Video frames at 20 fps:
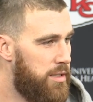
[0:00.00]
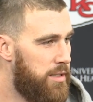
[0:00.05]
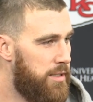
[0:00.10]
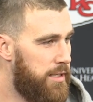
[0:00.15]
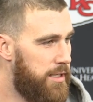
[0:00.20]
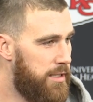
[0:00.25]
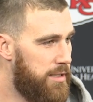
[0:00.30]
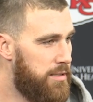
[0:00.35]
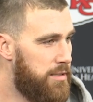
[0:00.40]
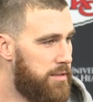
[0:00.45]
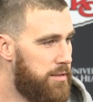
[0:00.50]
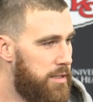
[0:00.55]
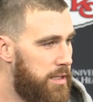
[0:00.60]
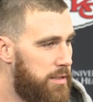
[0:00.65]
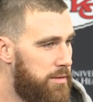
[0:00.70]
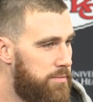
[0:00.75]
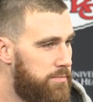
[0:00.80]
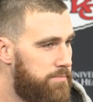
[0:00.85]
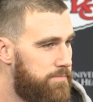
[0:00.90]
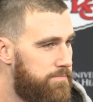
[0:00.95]
and
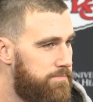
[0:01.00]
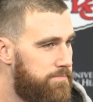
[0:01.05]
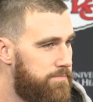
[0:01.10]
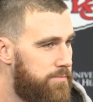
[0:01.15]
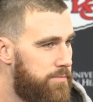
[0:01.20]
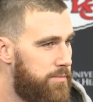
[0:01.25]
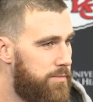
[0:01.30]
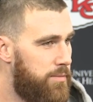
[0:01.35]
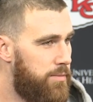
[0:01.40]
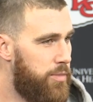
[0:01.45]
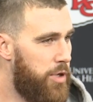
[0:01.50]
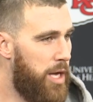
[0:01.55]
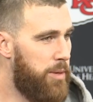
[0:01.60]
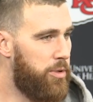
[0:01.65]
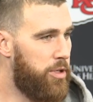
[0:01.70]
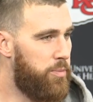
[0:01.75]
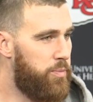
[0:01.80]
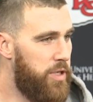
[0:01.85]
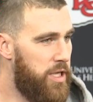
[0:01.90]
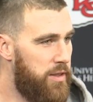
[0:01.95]
and be able
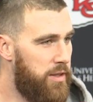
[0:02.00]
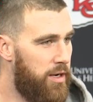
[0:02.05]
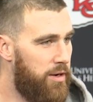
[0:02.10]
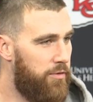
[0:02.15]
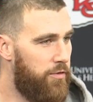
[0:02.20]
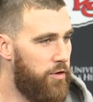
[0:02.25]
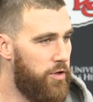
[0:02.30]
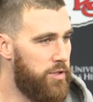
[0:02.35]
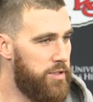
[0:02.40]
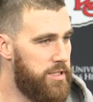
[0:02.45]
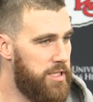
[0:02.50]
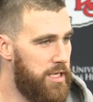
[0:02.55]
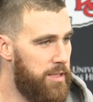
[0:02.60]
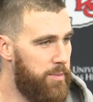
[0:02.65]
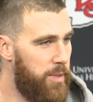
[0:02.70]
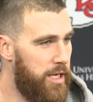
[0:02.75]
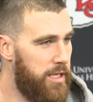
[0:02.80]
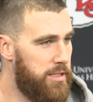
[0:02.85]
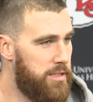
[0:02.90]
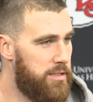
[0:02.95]
to be there for your
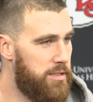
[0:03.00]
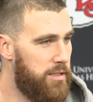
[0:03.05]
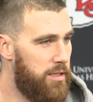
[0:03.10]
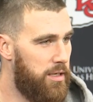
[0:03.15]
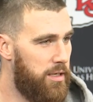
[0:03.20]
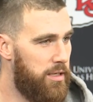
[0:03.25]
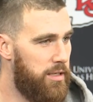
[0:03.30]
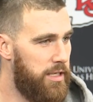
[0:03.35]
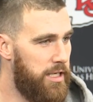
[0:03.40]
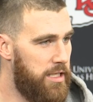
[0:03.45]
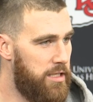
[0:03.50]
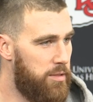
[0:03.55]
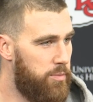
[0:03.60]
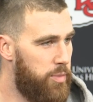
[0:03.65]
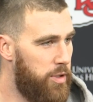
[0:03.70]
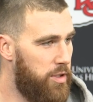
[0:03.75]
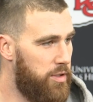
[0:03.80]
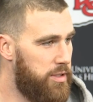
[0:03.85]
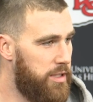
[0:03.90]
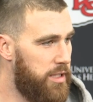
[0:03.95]
teammates uh, in the
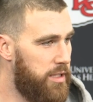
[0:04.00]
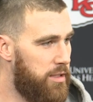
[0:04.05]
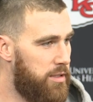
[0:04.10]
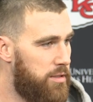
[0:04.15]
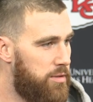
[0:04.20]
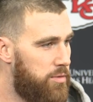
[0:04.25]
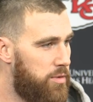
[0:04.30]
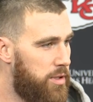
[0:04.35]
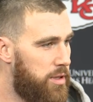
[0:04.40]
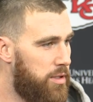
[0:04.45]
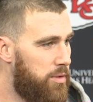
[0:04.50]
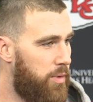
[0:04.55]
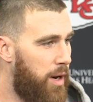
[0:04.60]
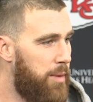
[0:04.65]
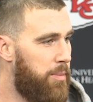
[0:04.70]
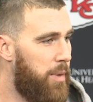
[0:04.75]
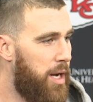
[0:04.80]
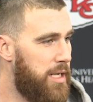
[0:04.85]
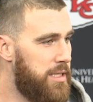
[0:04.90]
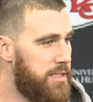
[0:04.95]
building with the
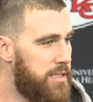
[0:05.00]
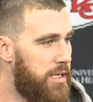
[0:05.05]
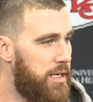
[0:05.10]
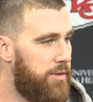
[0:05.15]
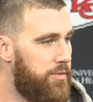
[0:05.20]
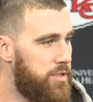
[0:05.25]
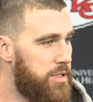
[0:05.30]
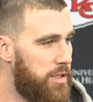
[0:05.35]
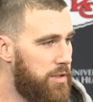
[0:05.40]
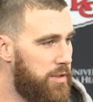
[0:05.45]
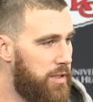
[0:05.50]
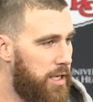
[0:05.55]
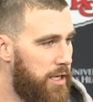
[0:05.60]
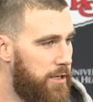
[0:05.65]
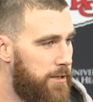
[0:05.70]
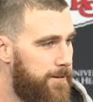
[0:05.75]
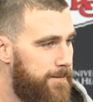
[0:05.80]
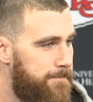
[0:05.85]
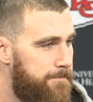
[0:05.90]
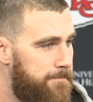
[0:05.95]
right mindset every single day.